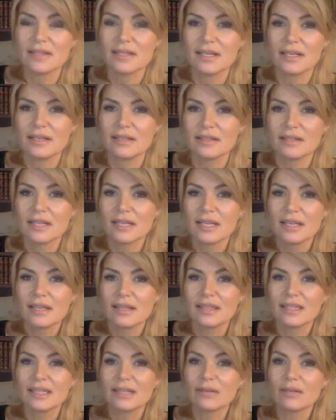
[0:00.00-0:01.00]
that
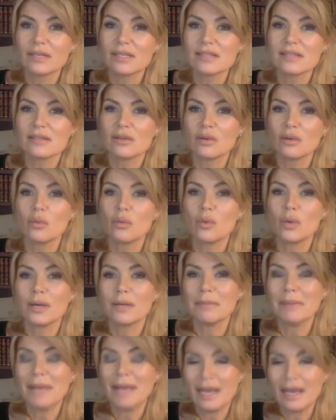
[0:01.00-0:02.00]
there is no
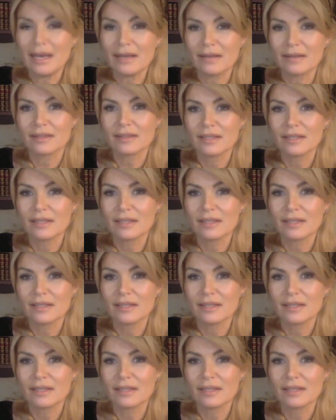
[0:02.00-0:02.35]
one path.